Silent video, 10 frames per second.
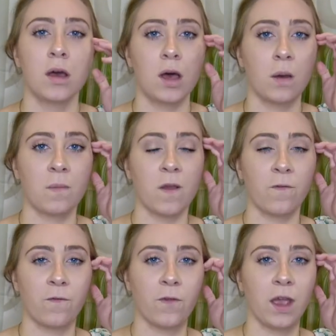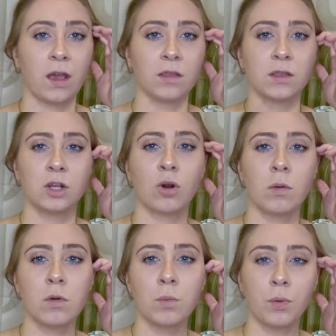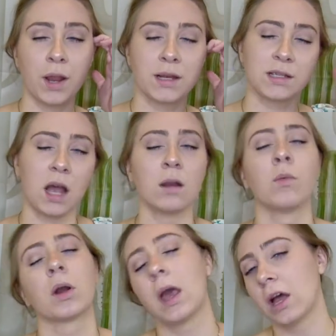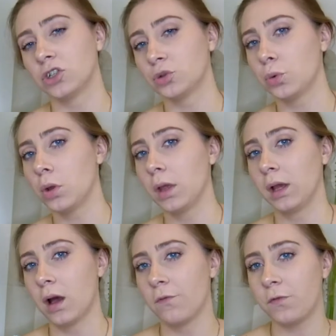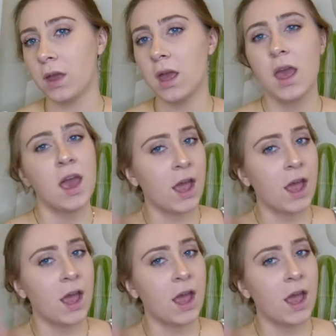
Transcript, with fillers: Um, if like the normal braid is kind of more casual and comfy